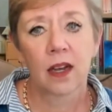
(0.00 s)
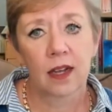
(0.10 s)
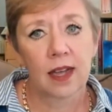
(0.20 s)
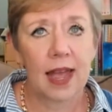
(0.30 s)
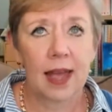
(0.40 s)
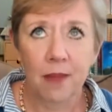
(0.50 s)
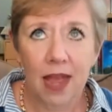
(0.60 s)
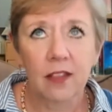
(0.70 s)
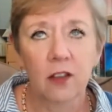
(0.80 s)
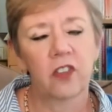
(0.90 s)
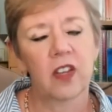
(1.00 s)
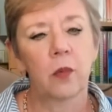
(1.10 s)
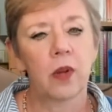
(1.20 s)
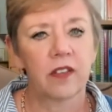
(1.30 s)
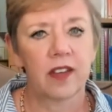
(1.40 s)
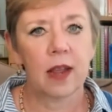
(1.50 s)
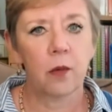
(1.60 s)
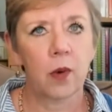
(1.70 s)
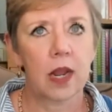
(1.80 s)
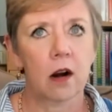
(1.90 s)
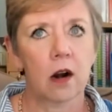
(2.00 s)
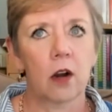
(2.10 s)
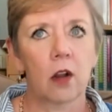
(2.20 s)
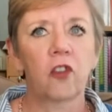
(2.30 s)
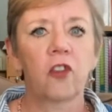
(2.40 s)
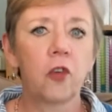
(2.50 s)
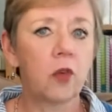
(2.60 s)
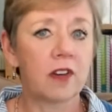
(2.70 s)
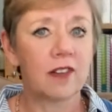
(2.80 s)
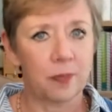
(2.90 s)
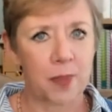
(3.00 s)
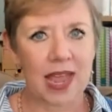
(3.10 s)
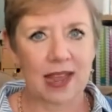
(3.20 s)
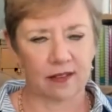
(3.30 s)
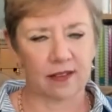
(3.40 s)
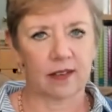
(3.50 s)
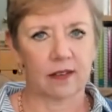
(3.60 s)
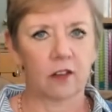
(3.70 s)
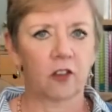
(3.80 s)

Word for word: Uh, at Math-U-See, we say we are student paced.